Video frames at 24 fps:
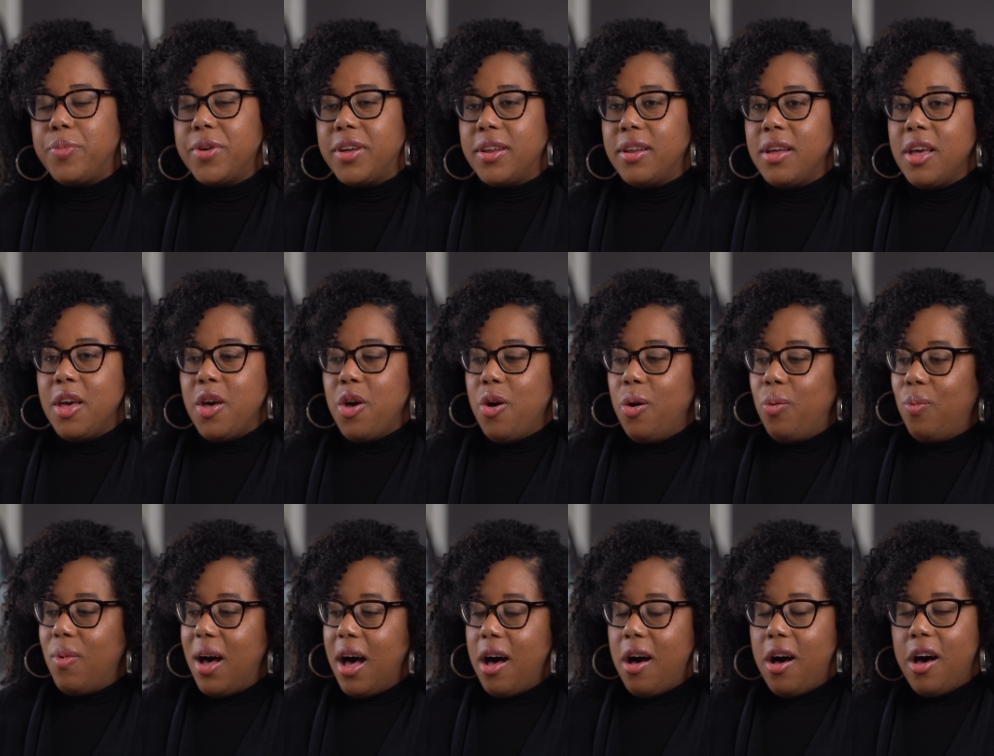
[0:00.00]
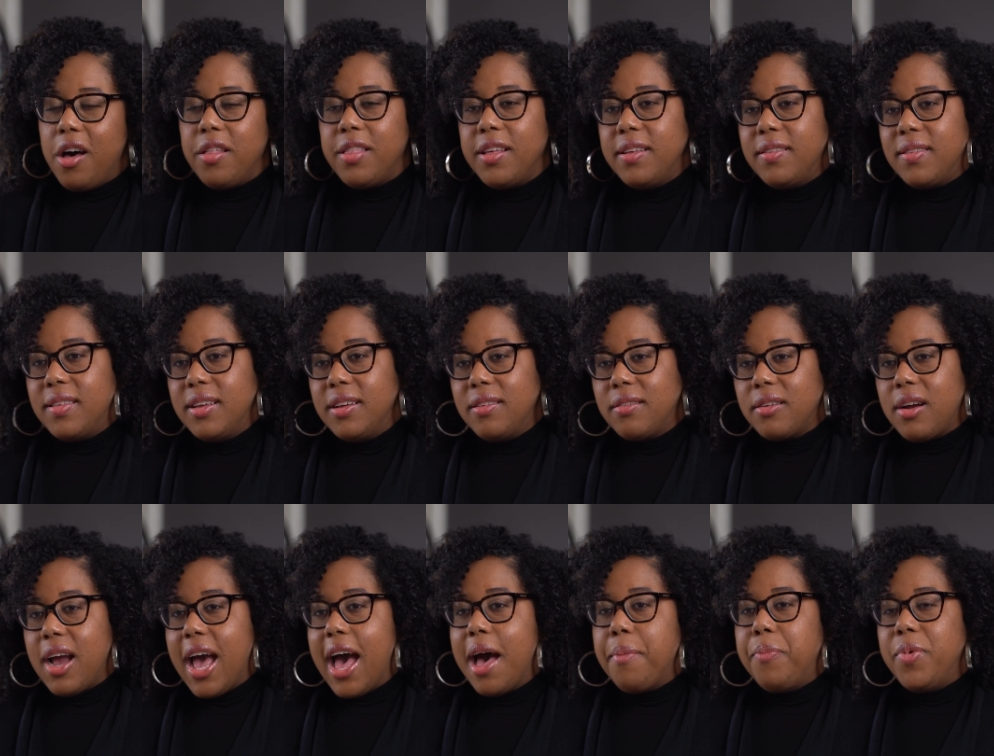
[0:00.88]
But while all these things
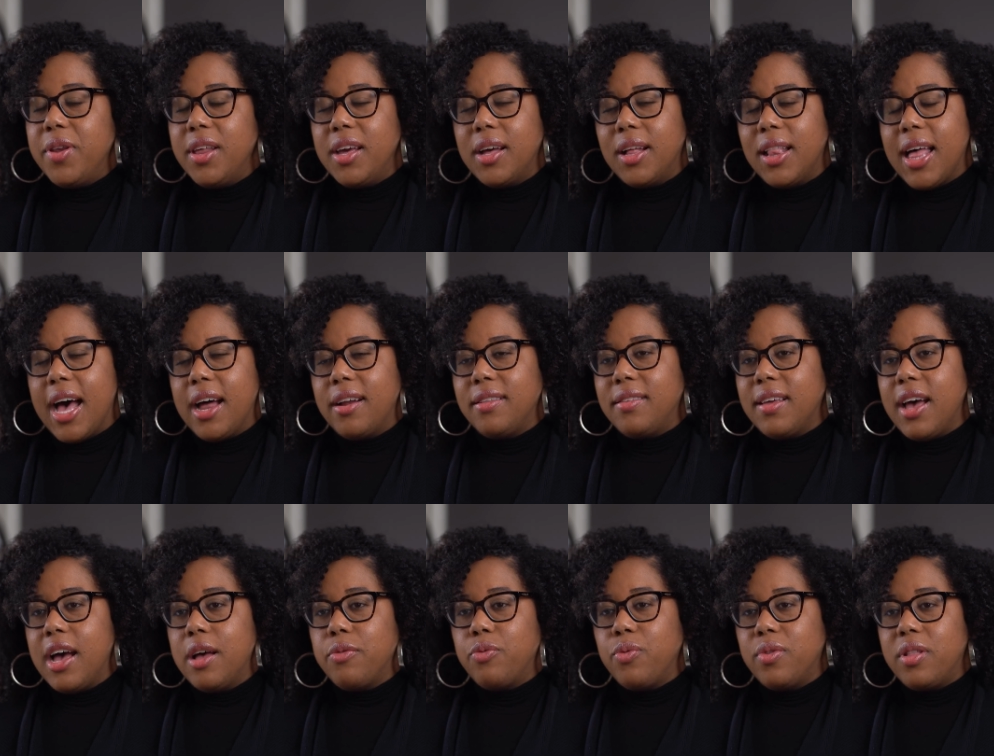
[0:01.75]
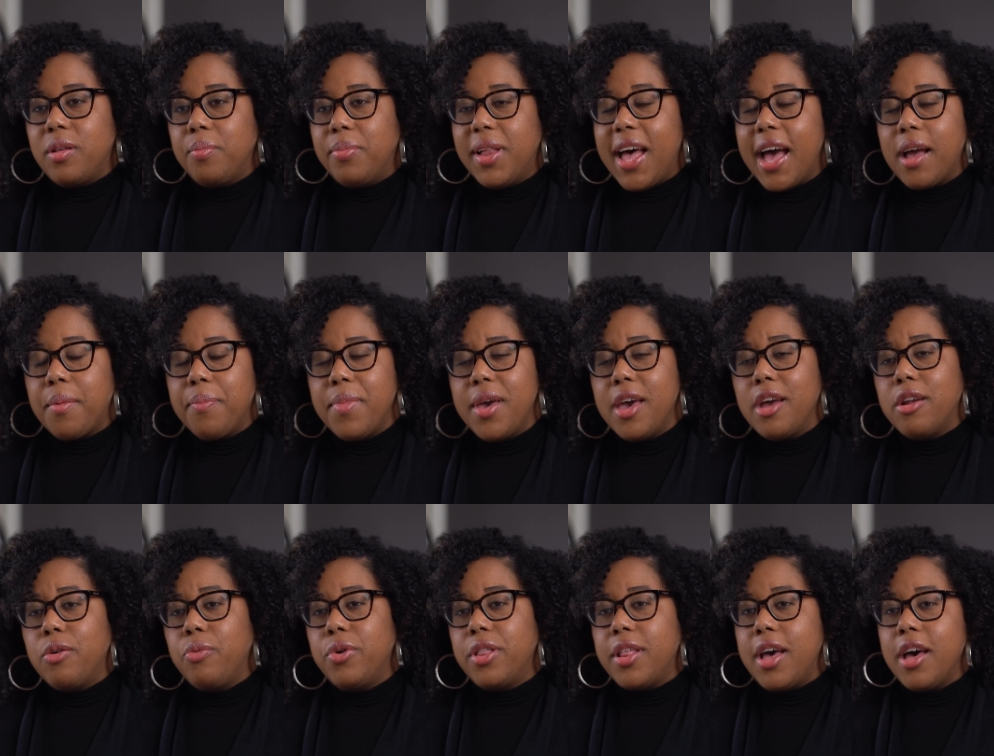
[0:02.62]
are happening a lot of times with the black
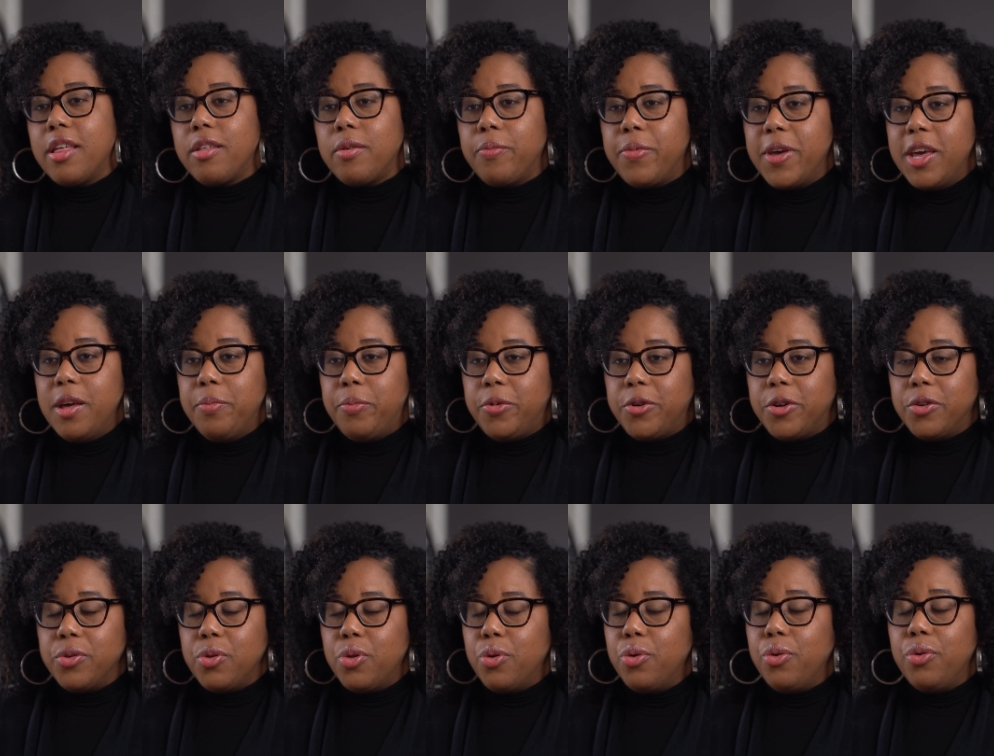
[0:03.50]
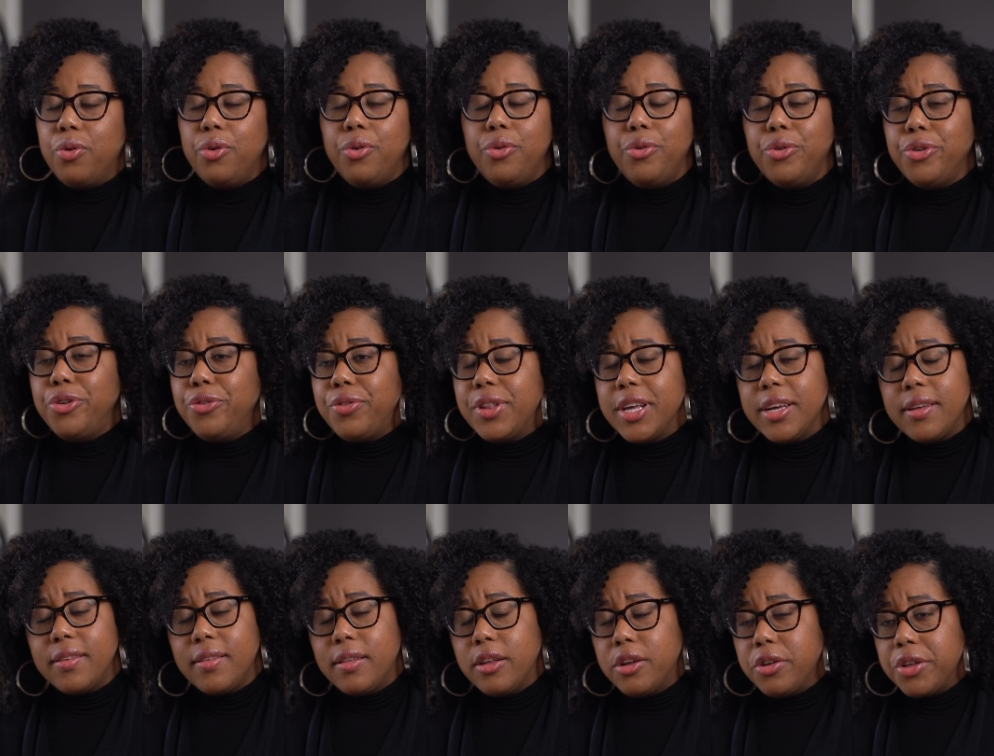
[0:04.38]
man or with other people, well, who you
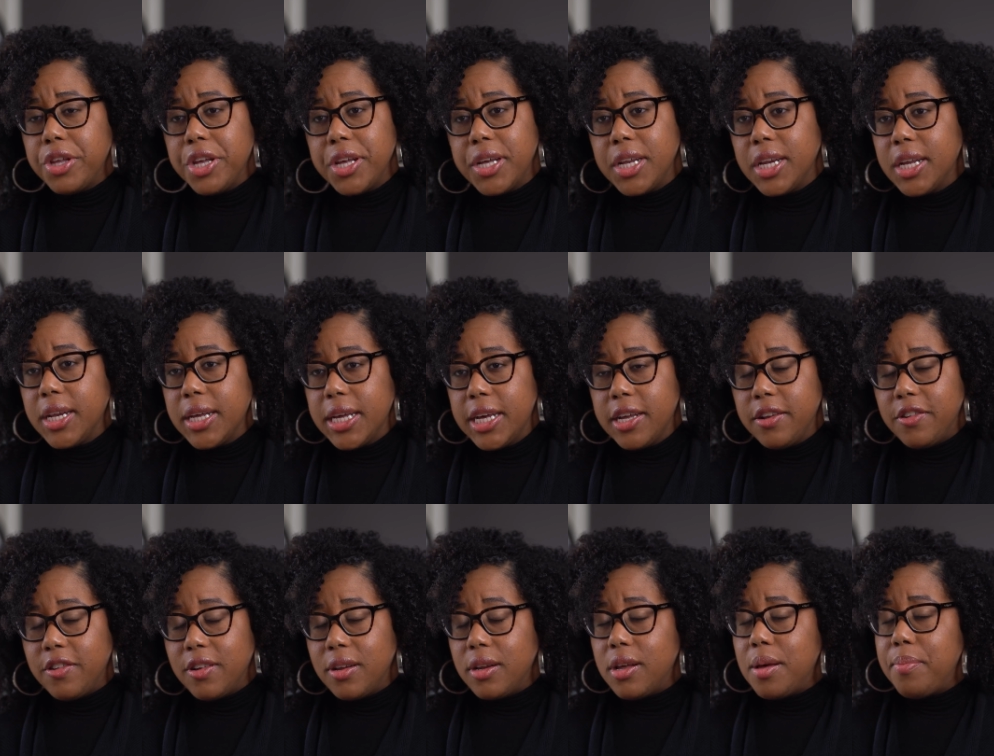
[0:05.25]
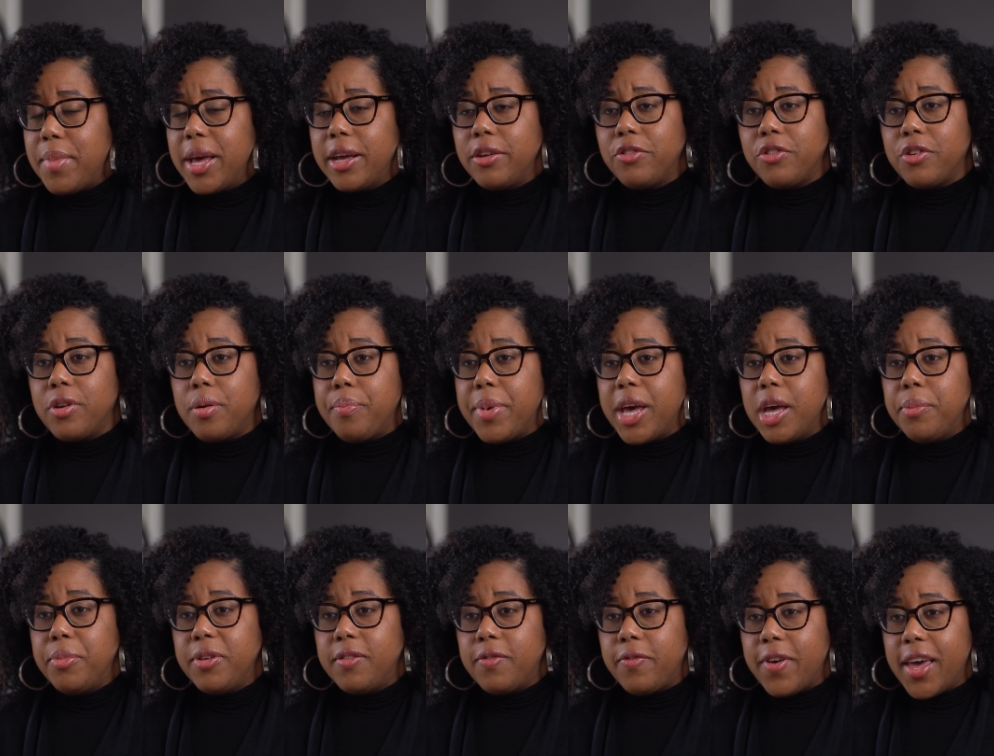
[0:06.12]
think is still cooking in the kitchen and making sure the
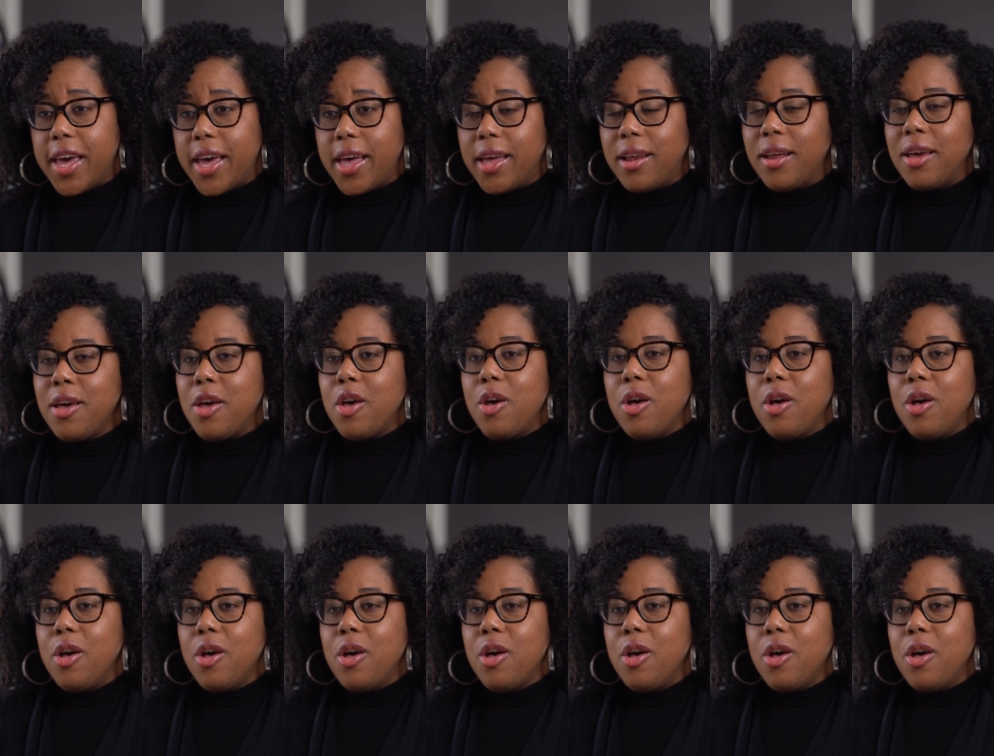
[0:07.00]
baby's fed